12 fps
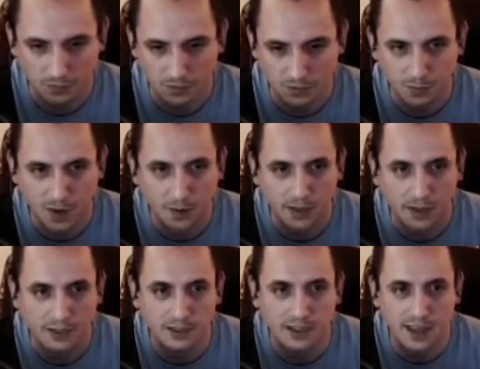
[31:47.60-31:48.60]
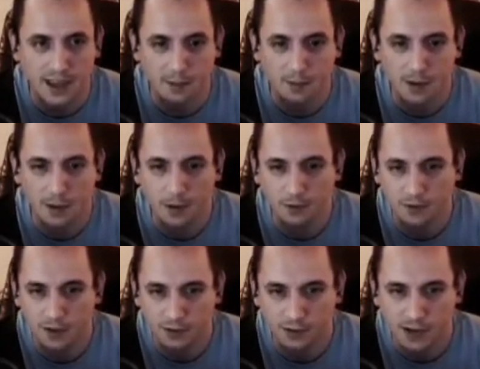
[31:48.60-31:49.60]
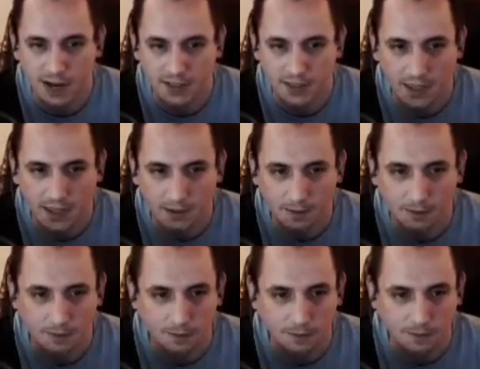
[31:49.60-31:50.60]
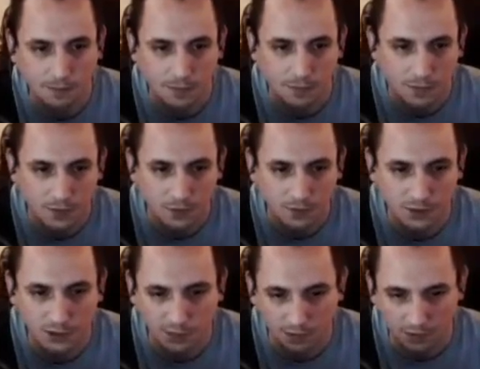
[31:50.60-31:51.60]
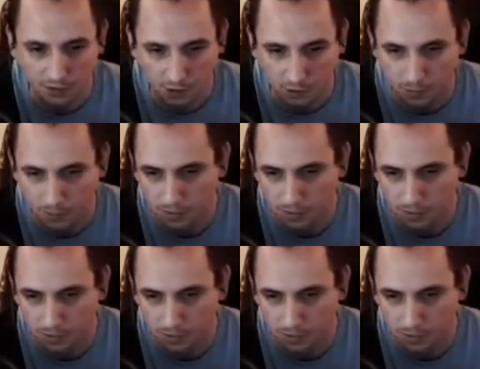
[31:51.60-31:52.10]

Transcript: is probably easily, probably my favorite track in the game for Shovel of Hope.